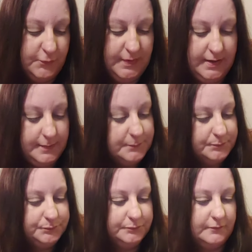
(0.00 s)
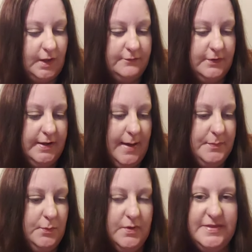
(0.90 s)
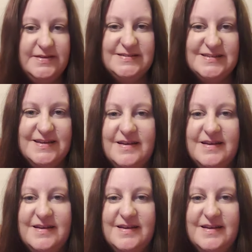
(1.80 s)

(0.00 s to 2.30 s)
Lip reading: me. I'm very happy with it.